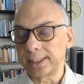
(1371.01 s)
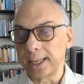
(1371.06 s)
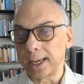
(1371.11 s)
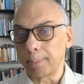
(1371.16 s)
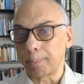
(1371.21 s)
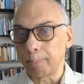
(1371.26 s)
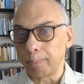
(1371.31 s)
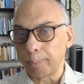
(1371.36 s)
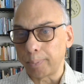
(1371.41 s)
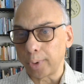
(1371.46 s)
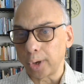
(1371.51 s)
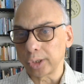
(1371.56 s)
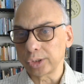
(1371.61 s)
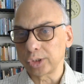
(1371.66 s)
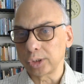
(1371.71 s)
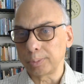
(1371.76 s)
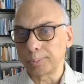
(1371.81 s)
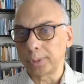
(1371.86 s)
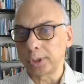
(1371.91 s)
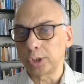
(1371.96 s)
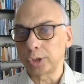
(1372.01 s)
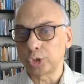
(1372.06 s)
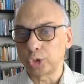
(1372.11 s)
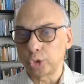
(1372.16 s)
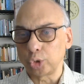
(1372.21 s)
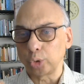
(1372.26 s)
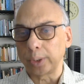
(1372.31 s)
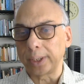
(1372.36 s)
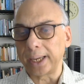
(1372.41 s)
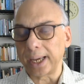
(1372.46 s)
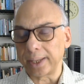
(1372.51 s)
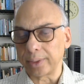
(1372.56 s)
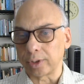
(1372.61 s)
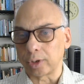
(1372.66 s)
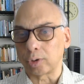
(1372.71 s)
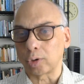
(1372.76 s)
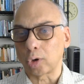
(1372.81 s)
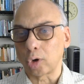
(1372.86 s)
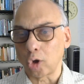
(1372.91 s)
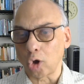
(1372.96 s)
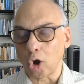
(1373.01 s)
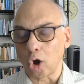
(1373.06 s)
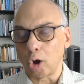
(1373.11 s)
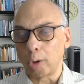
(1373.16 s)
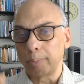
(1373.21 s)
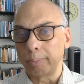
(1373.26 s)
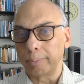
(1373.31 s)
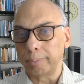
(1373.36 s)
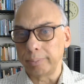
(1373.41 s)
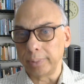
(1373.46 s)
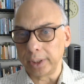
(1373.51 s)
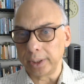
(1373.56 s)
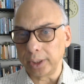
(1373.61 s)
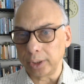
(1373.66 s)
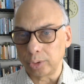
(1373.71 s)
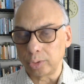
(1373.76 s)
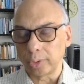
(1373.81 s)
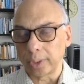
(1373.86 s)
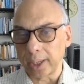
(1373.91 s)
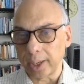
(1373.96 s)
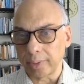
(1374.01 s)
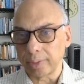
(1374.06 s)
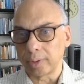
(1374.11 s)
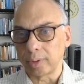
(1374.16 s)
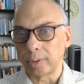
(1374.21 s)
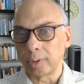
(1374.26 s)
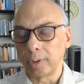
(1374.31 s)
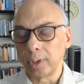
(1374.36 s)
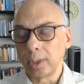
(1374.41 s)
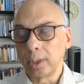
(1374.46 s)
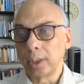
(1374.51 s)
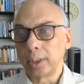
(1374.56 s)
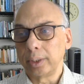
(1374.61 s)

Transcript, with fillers: They are possible together. Com meaning together.